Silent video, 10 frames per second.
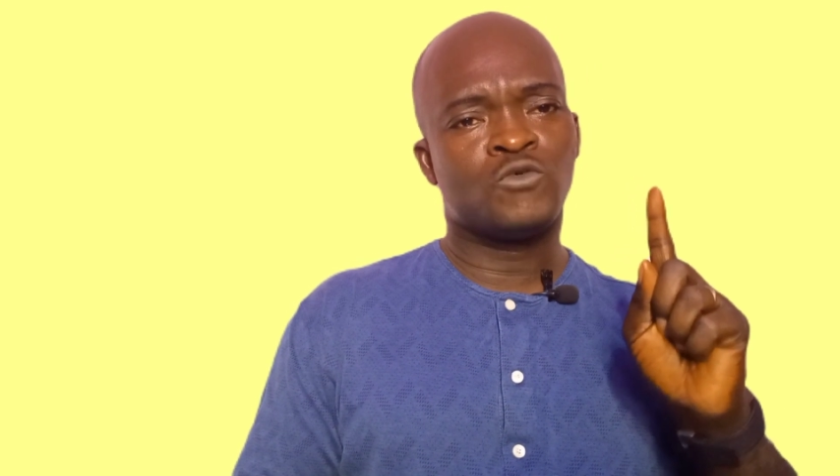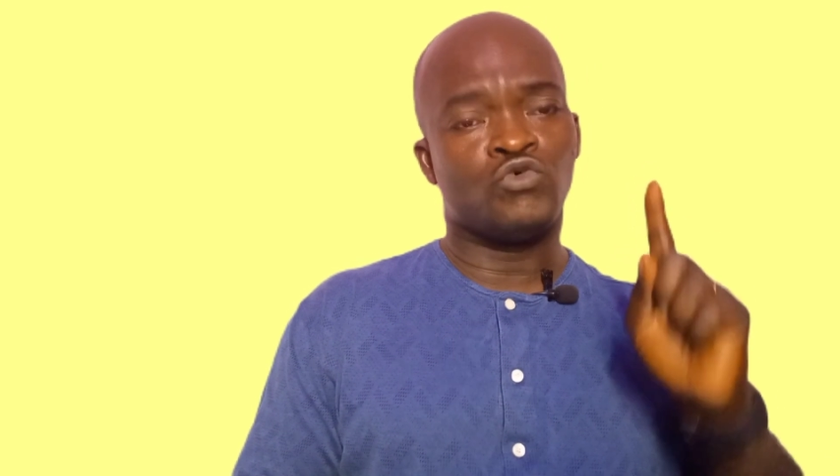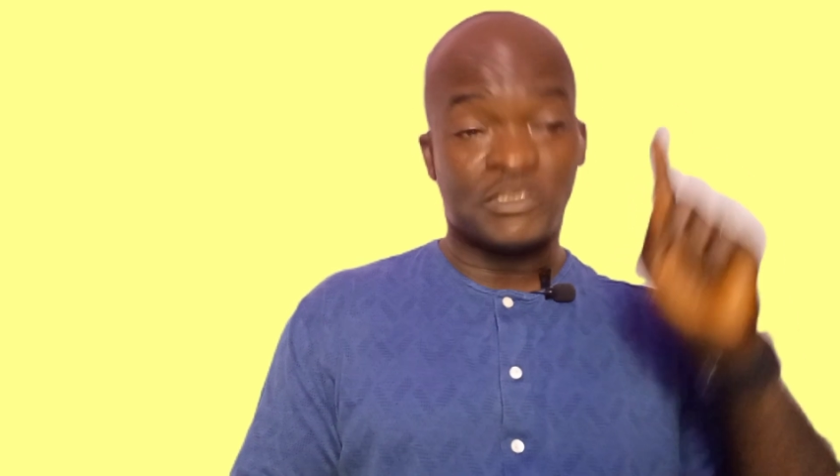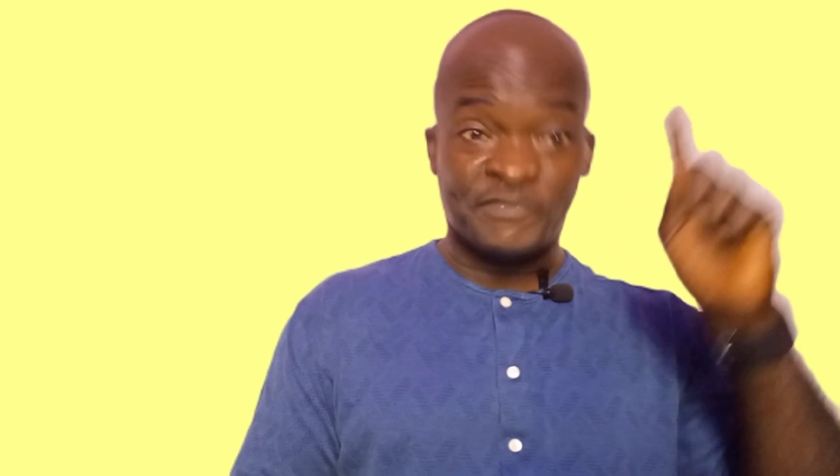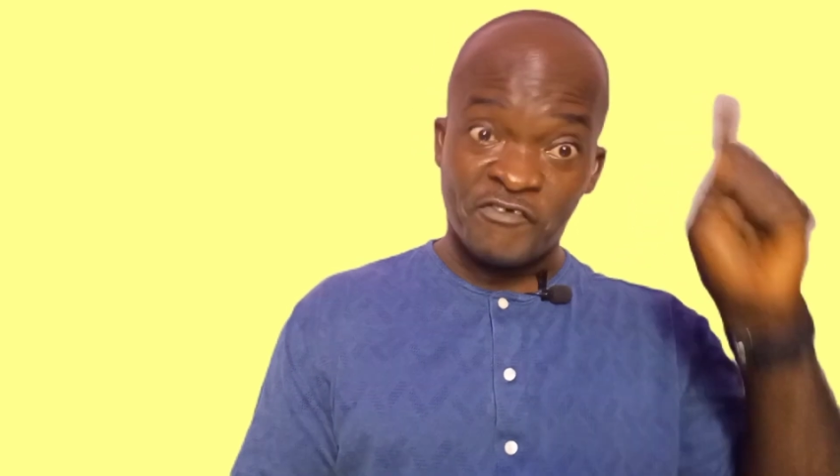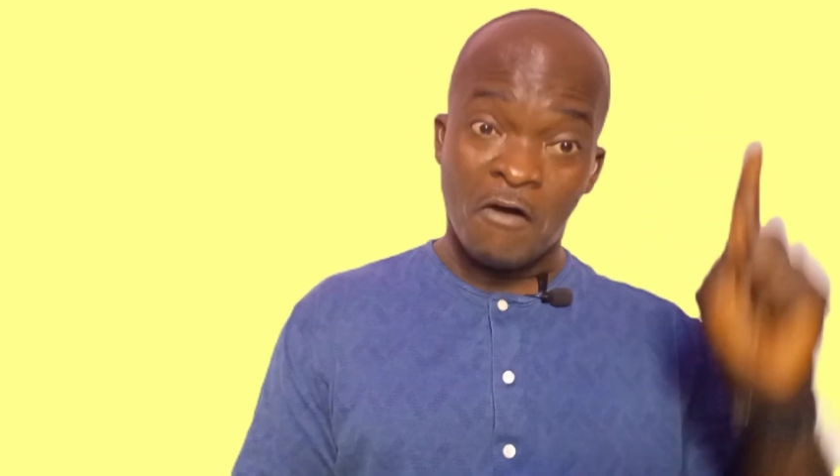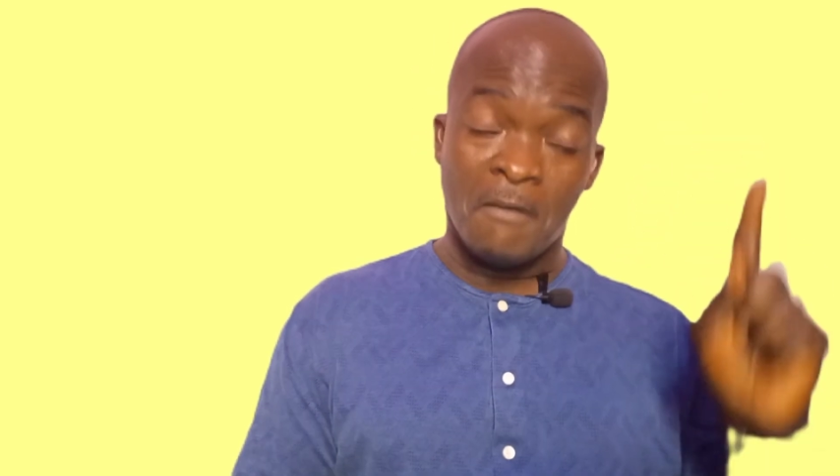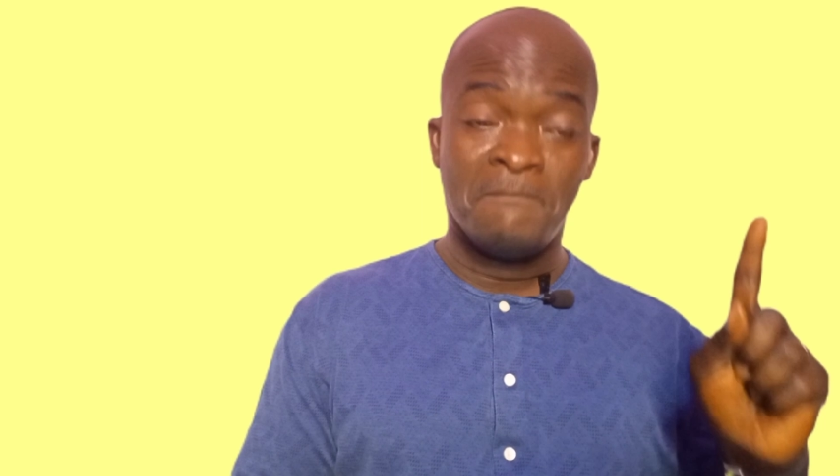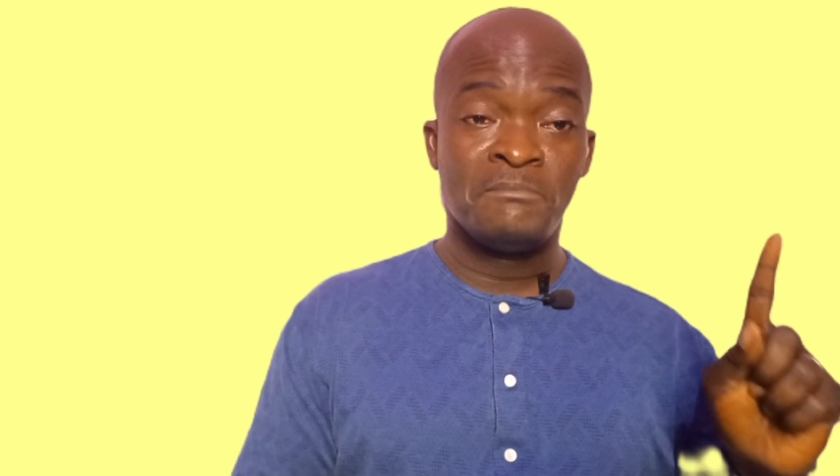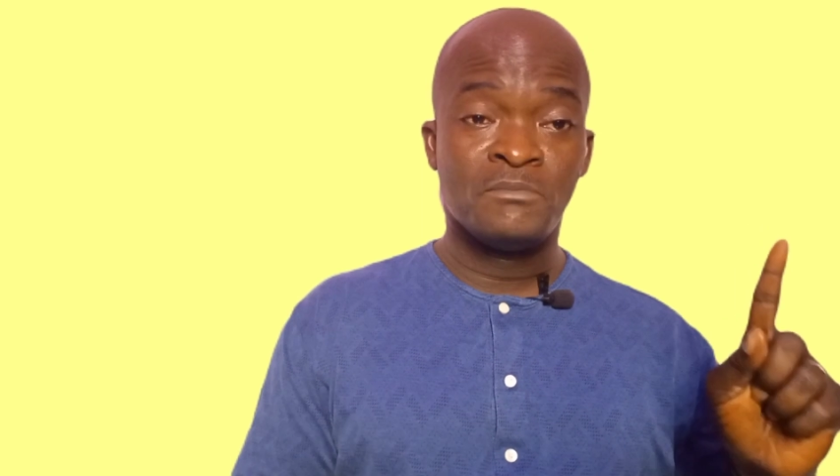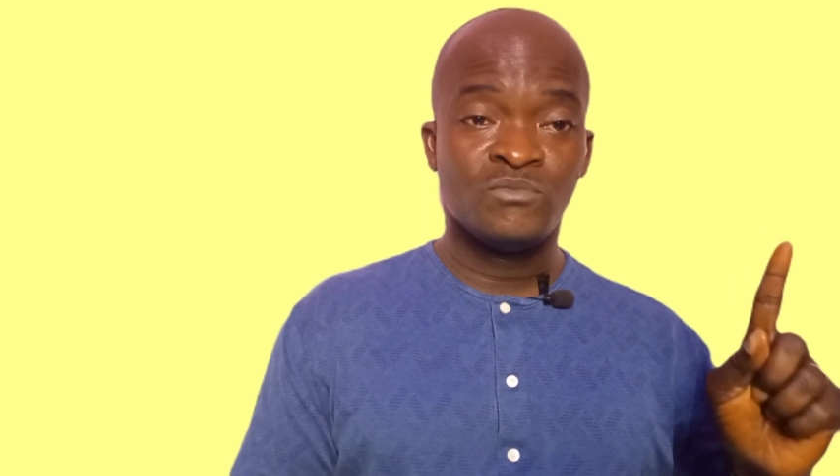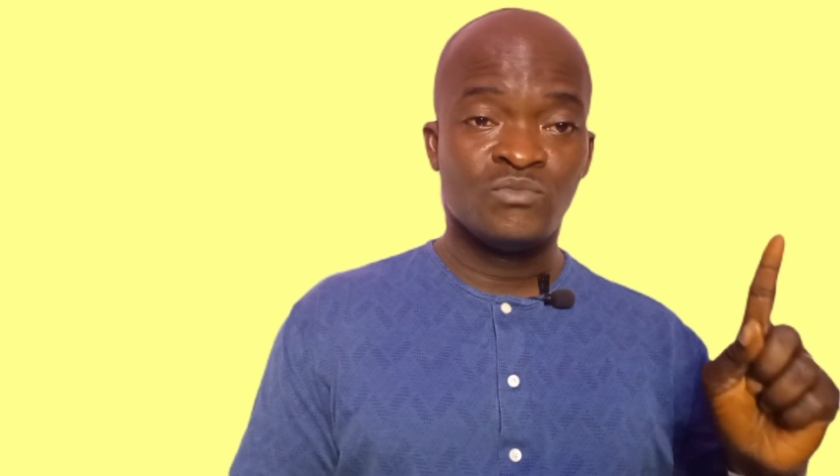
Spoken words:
was from?